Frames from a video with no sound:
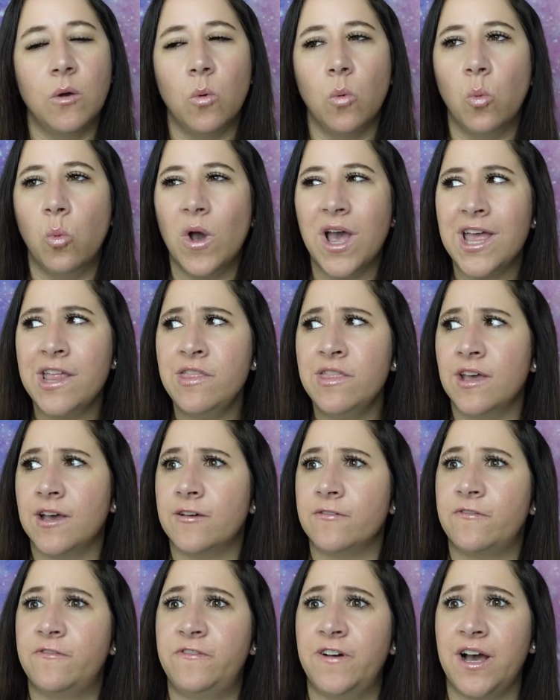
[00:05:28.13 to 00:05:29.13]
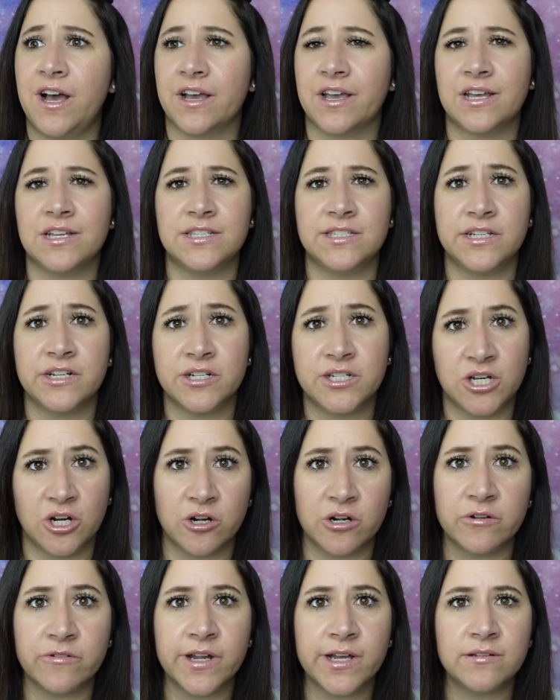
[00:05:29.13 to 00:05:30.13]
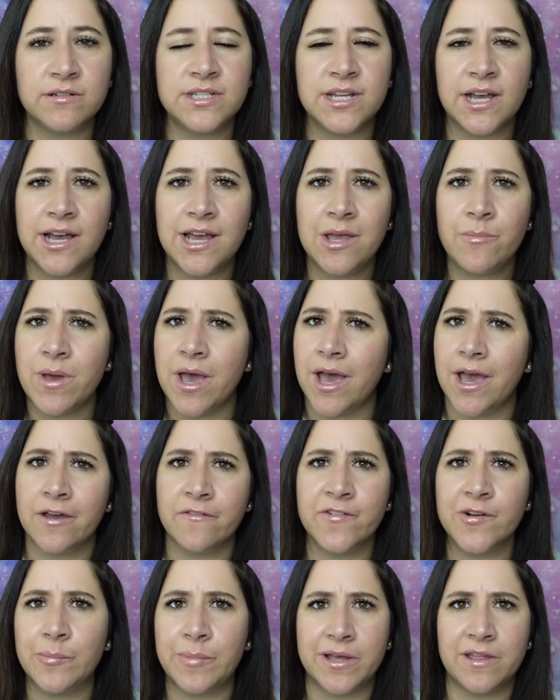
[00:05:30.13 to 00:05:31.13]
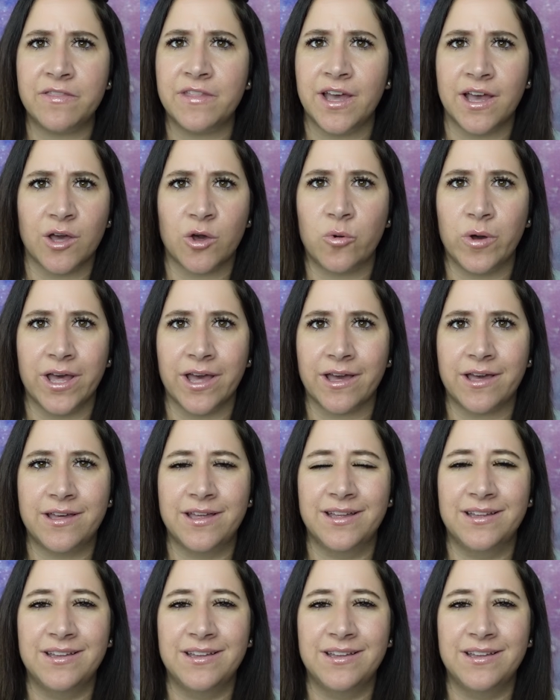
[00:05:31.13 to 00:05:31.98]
When the fuck has their turnaround time ever been that quick?